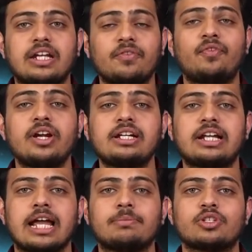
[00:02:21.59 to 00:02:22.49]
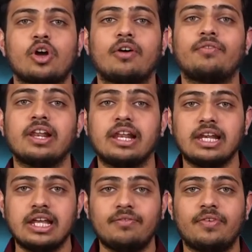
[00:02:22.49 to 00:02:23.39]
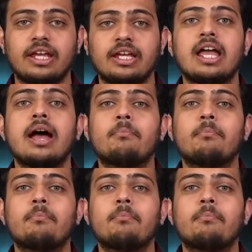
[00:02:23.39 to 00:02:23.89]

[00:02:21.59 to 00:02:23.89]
different types of living